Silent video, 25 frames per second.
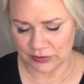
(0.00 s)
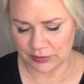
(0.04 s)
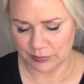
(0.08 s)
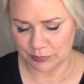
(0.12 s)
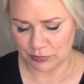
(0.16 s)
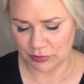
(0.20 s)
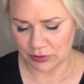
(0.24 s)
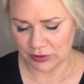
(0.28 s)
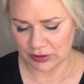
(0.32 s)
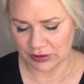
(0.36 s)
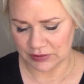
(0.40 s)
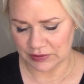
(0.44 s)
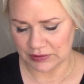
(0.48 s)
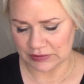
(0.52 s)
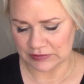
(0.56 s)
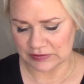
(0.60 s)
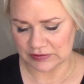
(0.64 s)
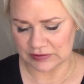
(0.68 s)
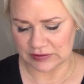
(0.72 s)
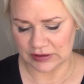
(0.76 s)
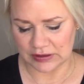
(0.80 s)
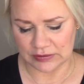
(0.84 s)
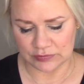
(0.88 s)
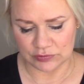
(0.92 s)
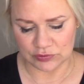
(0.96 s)
A product that
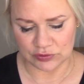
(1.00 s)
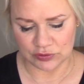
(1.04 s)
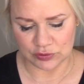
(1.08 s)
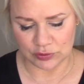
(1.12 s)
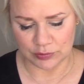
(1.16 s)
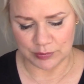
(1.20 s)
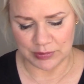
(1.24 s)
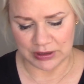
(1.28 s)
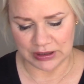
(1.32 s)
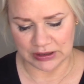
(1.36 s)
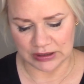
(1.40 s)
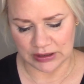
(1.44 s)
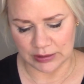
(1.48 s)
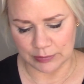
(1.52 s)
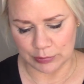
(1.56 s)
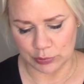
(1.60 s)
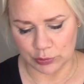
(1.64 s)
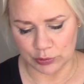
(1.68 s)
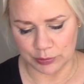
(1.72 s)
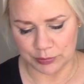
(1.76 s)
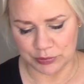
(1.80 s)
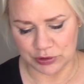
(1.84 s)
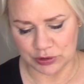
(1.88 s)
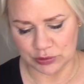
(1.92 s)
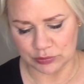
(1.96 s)
saves your makeup or
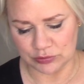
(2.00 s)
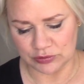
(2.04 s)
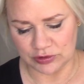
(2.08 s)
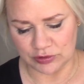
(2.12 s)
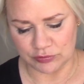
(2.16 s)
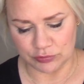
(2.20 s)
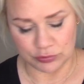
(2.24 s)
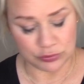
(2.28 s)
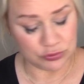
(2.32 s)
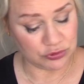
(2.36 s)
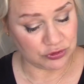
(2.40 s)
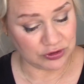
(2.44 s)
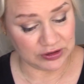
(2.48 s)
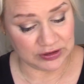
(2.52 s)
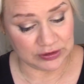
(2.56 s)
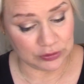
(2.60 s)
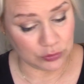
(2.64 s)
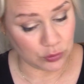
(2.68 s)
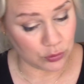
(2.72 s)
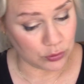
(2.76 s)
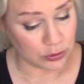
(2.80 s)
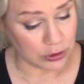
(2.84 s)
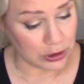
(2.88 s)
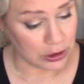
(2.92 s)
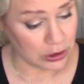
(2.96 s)
beauty routine
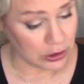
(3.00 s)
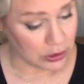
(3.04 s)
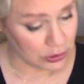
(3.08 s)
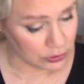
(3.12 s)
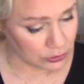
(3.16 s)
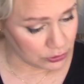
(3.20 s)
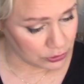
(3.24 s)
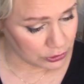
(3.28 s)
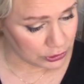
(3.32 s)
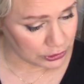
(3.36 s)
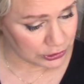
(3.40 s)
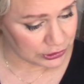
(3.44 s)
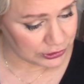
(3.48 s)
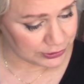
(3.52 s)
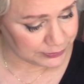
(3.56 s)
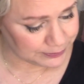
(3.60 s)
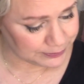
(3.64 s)
or look.